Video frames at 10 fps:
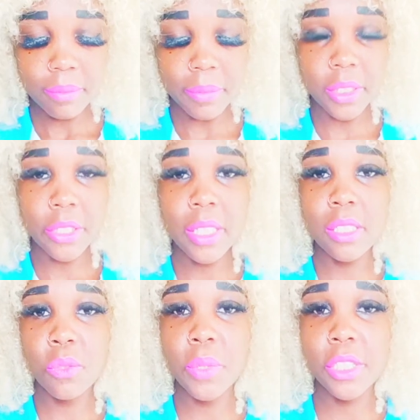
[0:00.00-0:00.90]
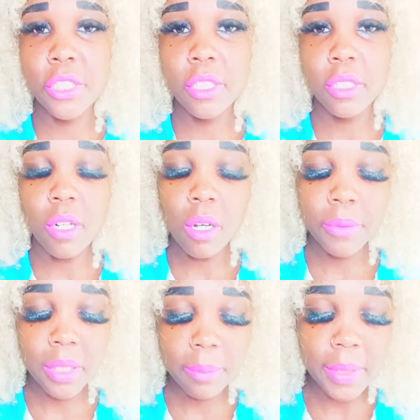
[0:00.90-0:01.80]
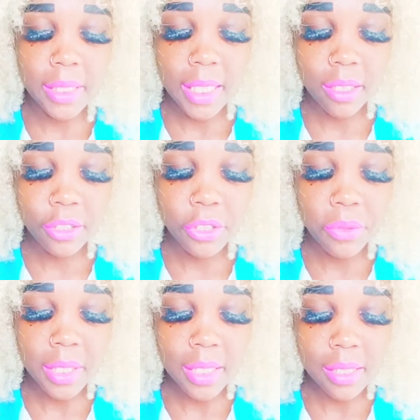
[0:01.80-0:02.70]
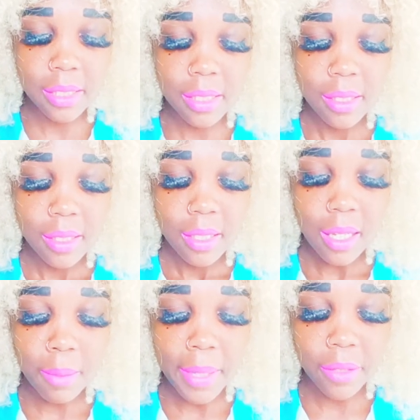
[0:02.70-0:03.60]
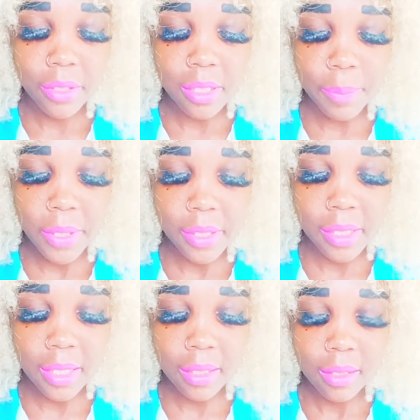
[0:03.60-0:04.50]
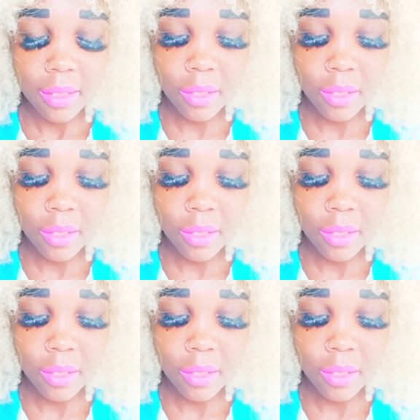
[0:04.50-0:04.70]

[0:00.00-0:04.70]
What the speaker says: But your intuition could already be telling you this about this person.